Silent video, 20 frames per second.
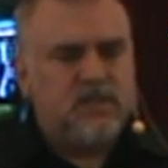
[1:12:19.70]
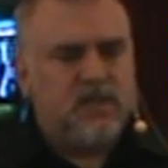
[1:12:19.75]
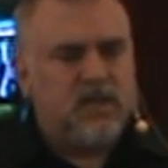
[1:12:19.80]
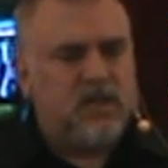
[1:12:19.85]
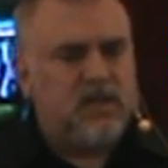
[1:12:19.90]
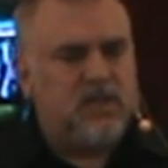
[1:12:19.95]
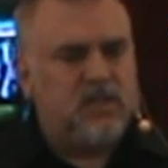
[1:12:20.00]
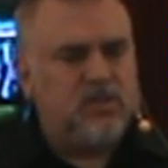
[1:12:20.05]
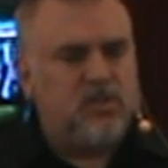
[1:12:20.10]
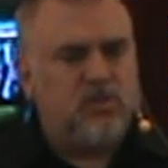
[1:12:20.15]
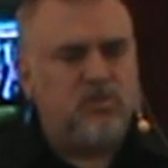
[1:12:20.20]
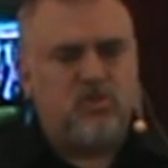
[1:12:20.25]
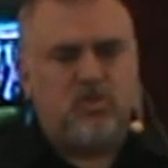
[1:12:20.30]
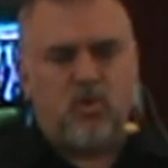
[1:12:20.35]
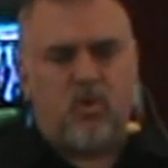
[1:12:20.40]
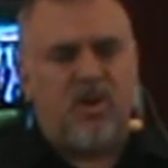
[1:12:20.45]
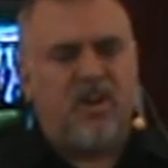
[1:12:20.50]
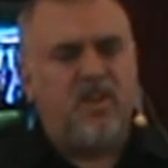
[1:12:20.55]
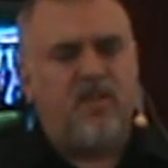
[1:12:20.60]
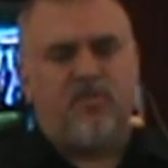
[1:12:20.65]
Uh, you
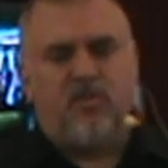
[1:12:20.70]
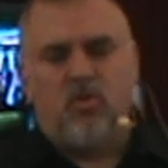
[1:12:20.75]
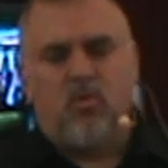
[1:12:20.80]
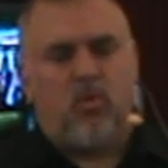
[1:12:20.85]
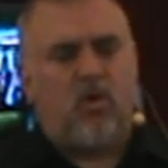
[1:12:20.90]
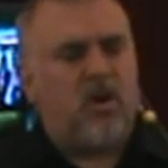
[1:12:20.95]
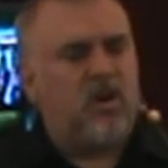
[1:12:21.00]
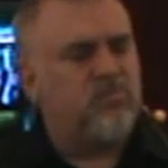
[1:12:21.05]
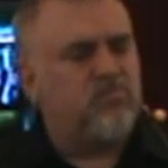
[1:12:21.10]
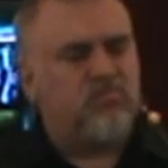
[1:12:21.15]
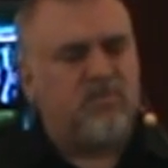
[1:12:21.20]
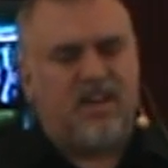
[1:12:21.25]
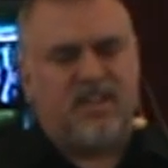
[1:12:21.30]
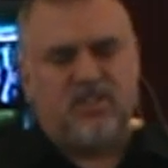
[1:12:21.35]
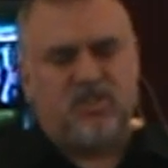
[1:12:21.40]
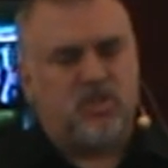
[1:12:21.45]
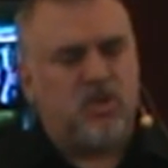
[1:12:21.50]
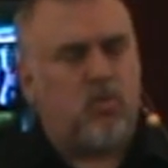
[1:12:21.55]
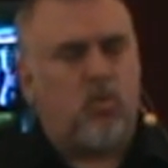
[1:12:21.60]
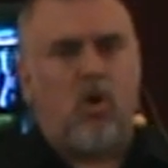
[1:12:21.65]
join if you want. That
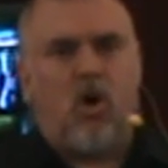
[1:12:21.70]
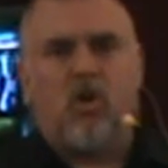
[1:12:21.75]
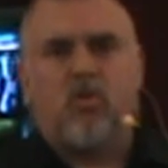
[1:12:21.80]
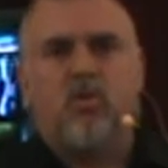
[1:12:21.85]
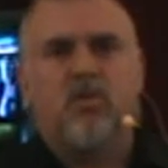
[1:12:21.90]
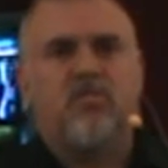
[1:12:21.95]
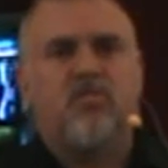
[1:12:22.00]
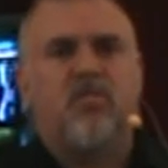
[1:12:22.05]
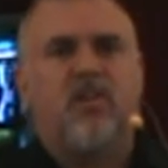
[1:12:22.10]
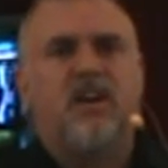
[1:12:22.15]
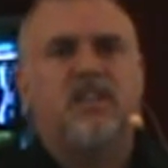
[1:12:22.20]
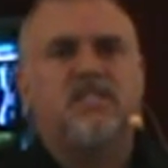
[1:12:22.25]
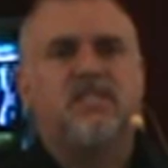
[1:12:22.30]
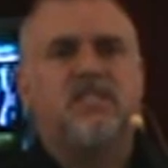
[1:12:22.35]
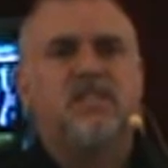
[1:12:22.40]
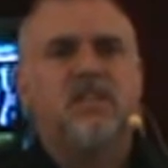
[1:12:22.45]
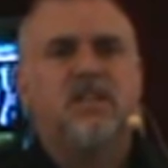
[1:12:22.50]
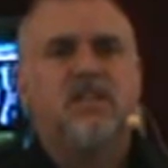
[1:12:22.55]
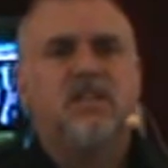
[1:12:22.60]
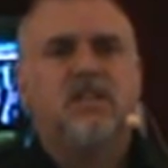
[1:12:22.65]
is your walk with
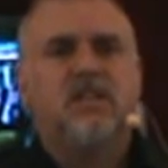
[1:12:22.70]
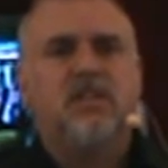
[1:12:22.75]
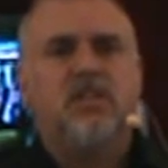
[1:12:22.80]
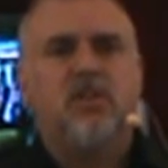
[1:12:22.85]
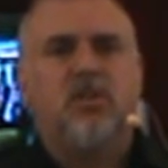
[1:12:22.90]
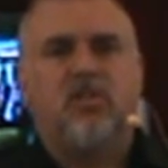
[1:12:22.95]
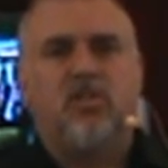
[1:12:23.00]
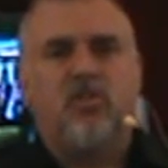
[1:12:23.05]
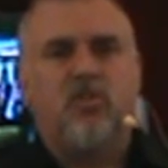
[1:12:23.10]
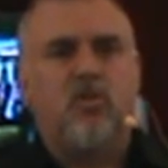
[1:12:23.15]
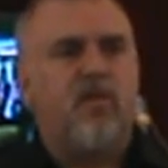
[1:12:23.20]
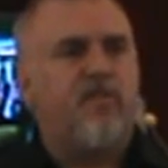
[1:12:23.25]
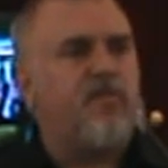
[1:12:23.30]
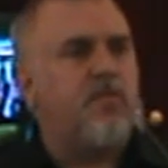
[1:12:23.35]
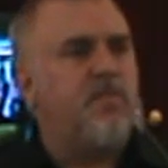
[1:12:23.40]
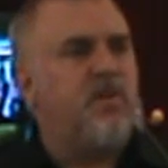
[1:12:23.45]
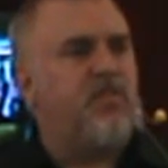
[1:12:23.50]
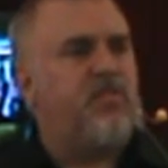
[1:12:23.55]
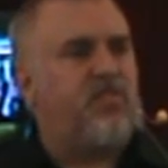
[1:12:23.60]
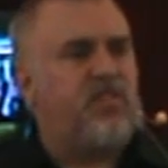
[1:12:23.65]
Christ. You can do it
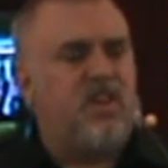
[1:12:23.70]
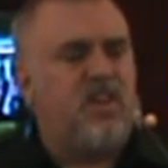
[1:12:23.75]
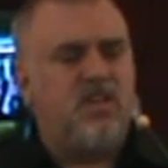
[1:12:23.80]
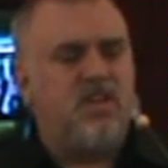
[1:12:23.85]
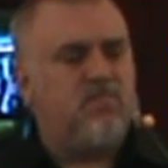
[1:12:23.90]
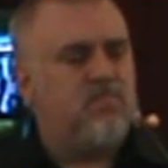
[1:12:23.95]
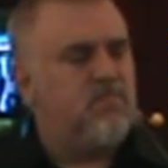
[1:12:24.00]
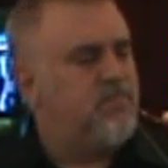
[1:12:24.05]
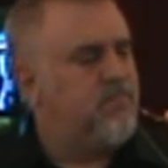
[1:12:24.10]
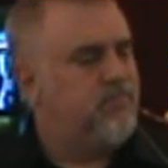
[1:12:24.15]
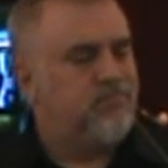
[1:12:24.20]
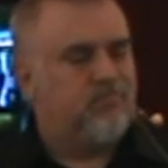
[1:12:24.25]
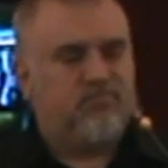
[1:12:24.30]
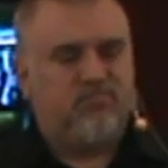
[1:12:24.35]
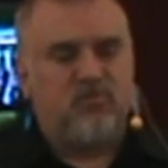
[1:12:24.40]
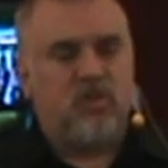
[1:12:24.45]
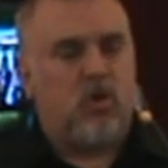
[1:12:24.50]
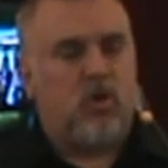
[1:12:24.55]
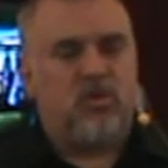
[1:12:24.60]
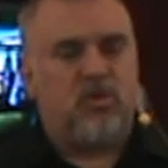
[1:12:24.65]
from your seat.
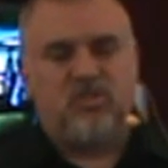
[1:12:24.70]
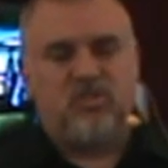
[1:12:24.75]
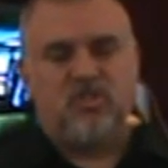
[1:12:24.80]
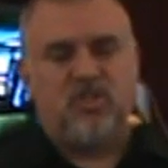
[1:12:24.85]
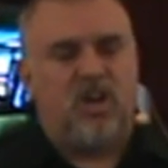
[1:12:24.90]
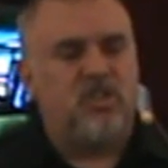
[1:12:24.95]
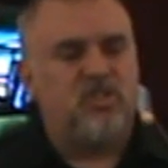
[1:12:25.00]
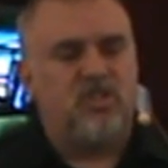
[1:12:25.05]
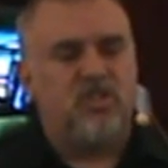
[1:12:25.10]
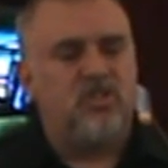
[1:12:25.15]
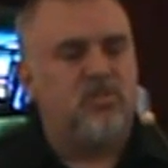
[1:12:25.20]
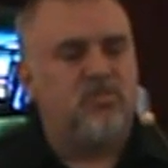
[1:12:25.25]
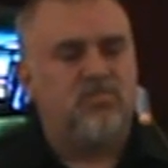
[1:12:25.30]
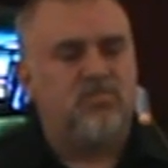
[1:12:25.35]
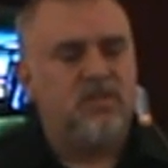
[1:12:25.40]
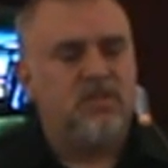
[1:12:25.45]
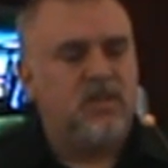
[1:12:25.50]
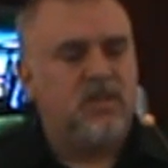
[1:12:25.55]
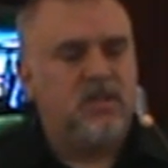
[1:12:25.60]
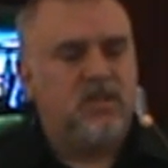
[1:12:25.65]
No one's judging you.
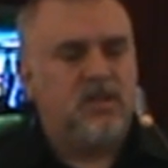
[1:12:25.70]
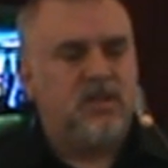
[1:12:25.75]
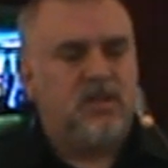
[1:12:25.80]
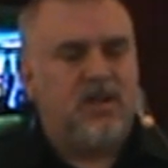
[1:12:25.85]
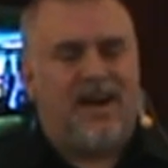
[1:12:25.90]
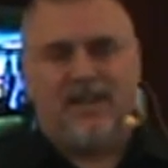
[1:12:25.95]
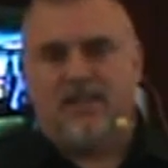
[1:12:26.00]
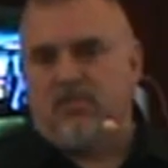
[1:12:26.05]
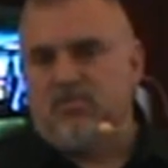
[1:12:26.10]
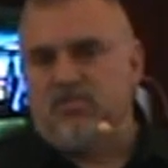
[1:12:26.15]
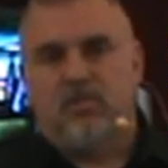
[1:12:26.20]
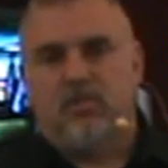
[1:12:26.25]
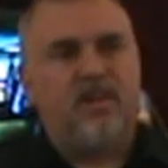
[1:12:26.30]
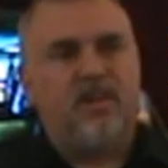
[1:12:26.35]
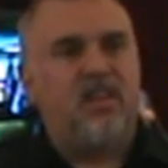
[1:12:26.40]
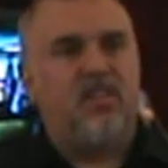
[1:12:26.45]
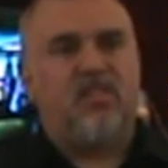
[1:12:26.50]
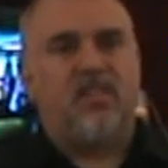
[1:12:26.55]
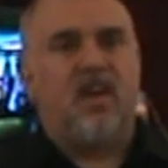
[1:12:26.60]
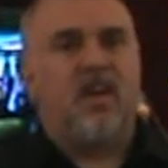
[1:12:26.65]
I don't do
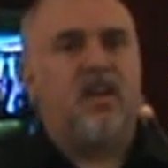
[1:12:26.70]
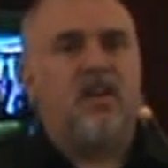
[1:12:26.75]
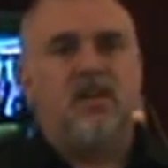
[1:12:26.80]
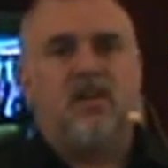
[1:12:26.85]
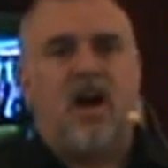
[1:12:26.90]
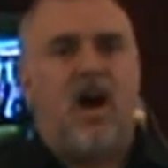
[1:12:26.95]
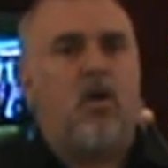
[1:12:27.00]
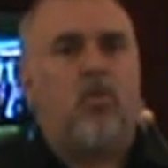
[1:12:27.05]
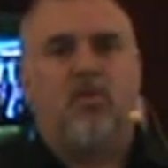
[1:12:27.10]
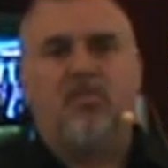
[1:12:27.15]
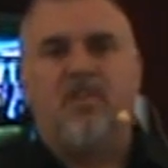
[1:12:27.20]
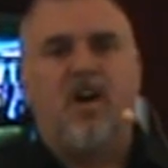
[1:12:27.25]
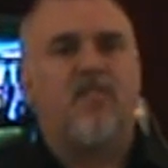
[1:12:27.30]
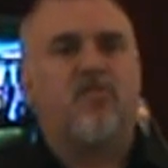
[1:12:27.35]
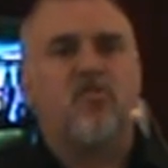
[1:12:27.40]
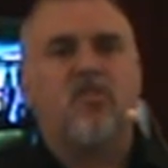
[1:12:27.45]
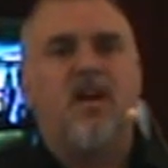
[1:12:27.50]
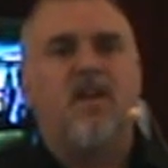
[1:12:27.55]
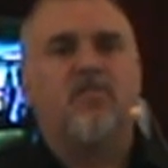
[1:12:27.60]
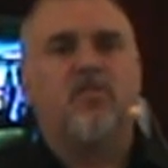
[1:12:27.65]
anything. I will
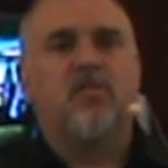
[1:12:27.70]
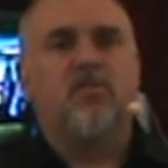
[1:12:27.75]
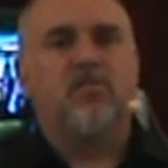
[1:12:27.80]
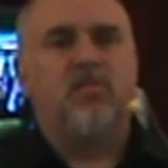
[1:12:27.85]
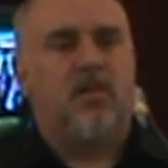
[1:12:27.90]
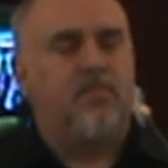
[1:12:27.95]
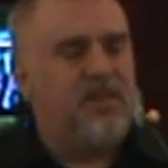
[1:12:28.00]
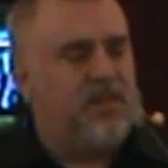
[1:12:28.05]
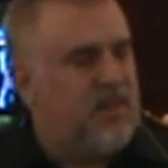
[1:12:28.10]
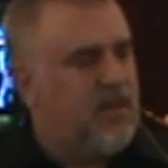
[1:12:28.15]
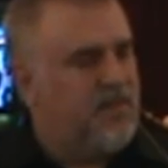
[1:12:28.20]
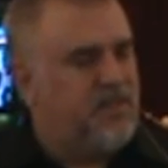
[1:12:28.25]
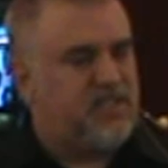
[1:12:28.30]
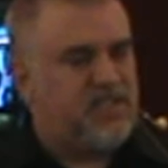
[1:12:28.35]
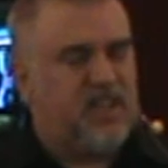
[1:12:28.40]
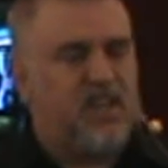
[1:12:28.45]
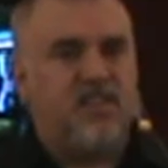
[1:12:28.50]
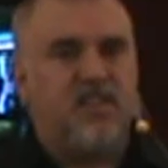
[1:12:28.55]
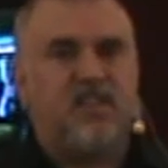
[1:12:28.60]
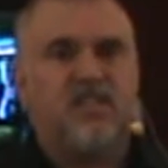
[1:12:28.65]
never ever, let me, let me
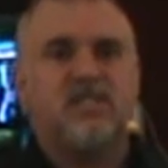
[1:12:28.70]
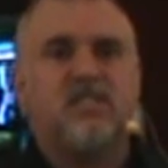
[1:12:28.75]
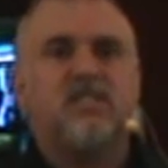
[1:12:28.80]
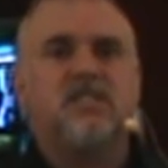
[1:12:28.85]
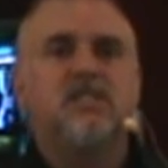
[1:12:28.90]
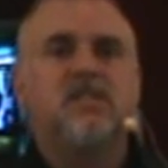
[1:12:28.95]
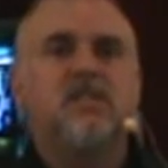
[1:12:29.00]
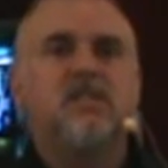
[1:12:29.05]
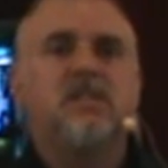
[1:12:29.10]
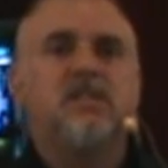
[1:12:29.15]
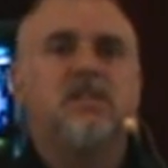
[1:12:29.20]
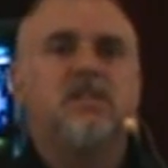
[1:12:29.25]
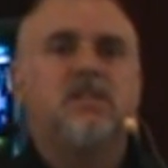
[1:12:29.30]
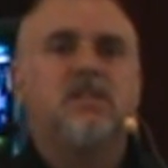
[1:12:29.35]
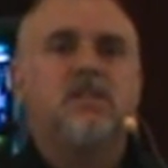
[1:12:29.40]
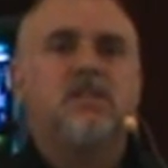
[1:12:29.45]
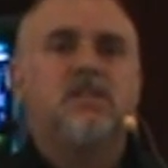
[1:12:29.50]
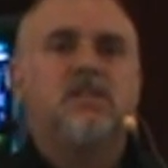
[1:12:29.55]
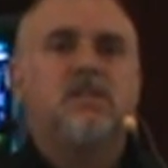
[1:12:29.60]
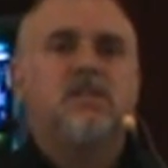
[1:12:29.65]
say this.
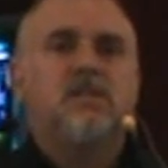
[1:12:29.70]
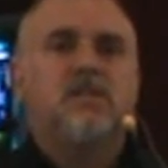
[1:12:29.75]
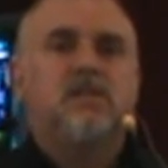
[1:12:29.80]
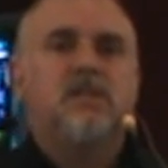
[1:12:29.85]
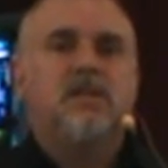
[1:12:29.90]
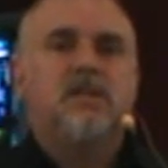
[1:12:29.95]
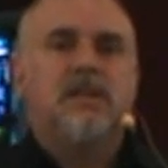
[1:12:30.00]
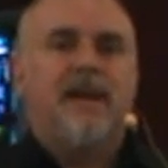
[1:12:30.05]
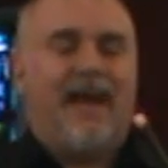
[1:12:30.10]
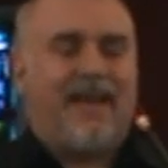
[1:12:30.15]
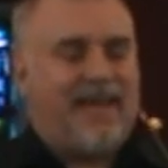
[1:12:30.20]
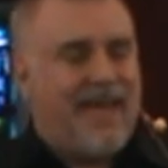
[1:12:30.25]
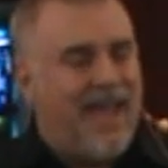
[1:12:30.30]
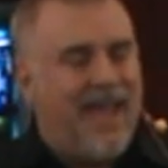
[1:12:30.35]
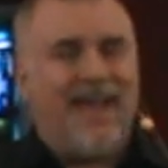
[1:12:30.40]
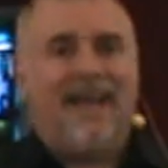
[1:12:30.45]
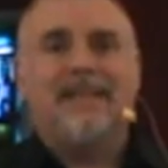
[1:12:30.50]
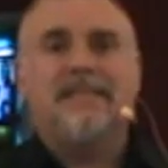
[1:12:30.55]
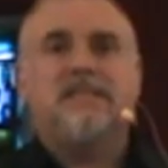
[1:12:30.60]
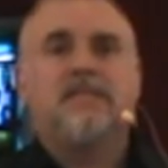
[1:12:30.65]
I
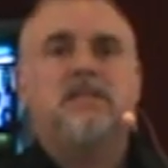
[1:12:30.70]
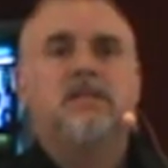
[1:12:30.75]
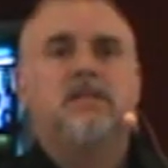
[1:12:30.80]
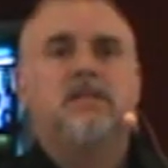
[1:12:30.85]
can't.